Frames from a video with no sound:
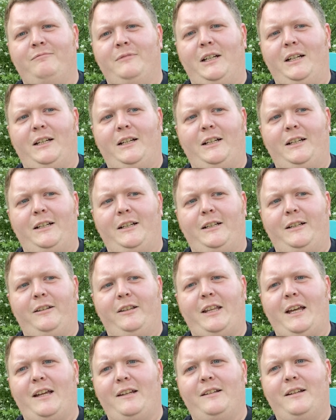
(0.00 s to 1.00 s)

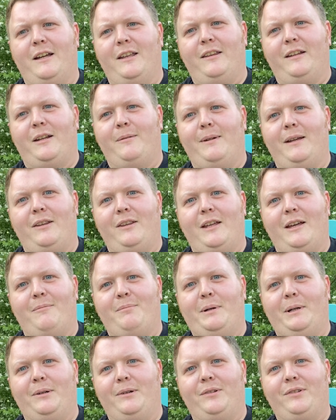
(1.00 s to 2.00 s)
That night that I made that
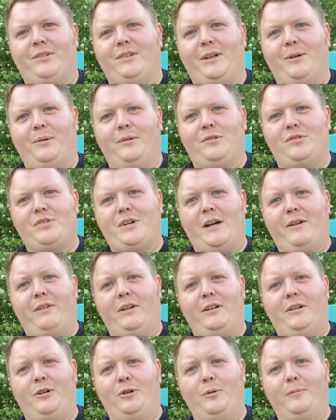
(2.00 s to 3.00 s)
post, I was driving
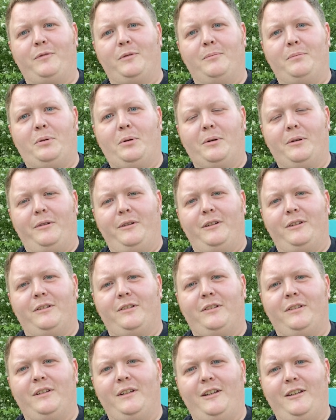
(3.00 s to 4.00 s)
it home from Portland,
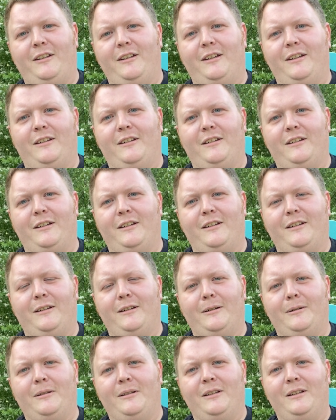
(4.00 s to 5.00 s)
and
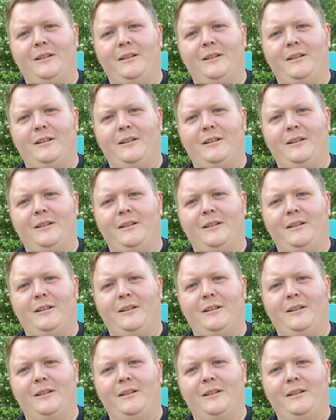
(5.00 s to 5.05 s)
the